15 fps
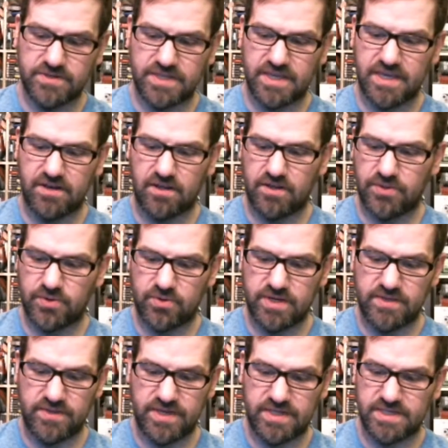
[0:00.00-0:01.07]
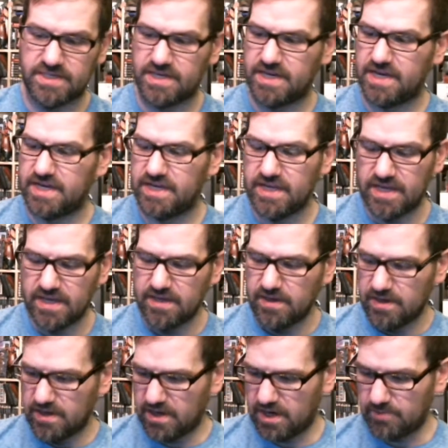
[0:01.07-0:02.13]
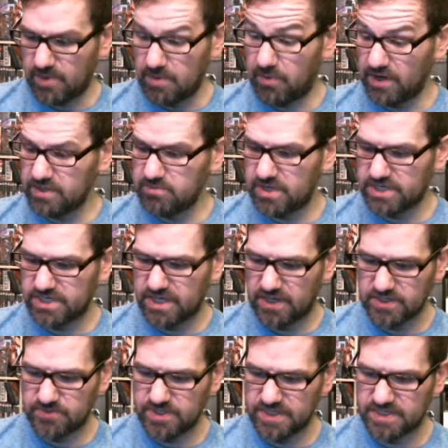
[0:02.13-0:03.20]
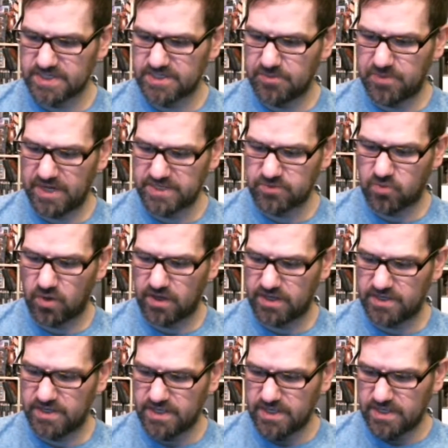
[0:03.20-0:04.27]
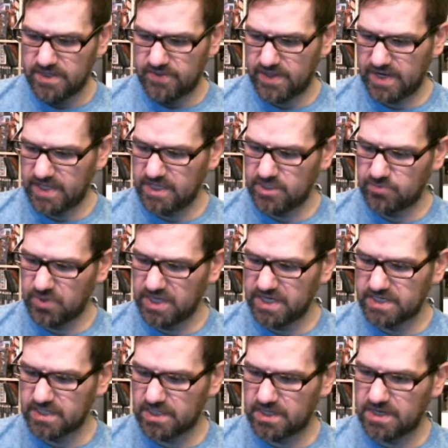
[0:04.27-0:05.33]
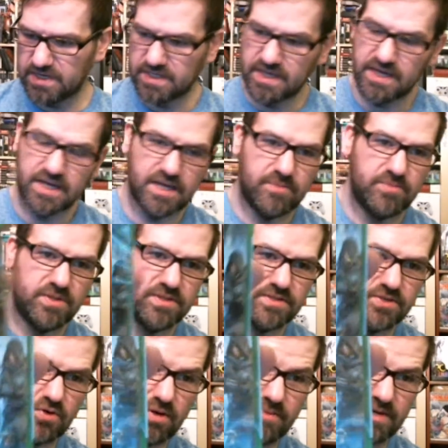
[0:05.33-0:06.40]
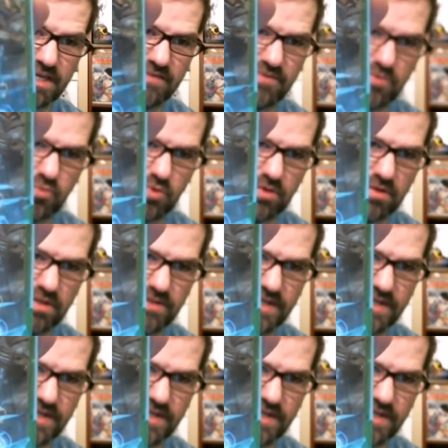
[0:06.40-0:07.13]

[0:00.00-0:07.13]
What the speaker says: to get all 3 of these. And my buddy Mitch tells me this is the best one that he's played in a long time, so I'm going to give it a whirl, and